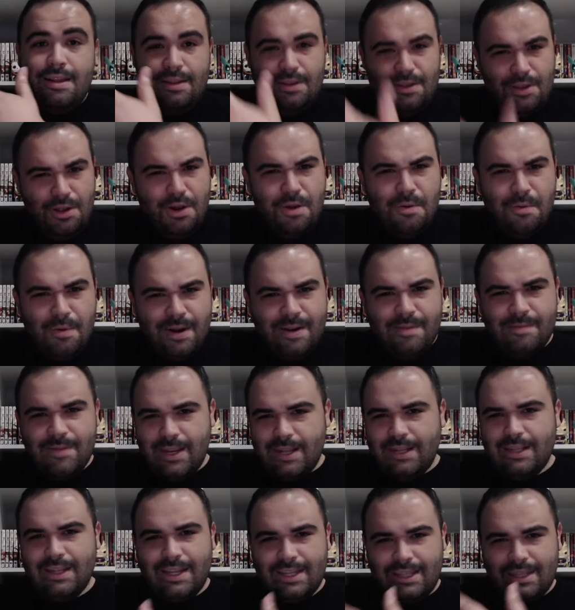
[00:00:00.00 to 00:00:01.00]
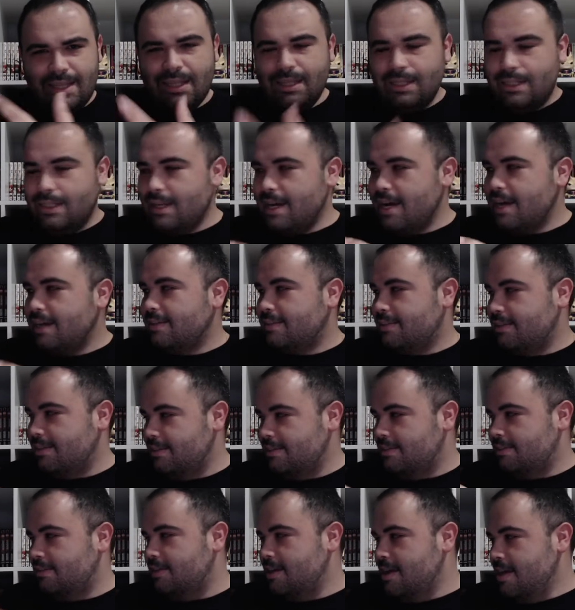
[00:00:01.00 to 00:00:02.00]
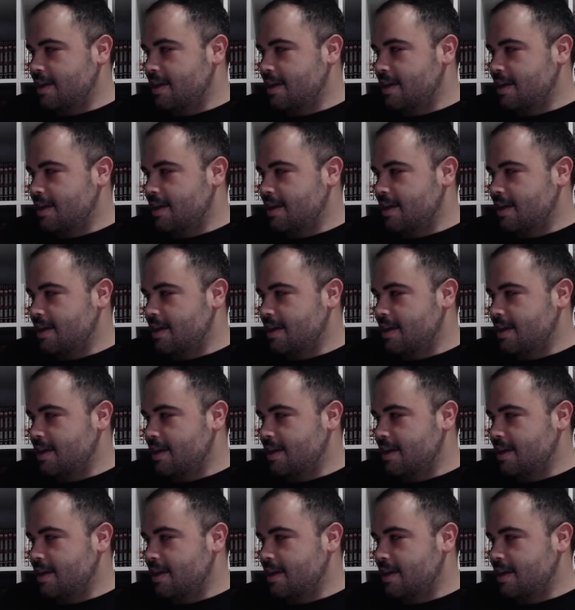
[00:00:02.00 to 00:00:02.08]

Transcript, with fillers: you know what I mean, like the classics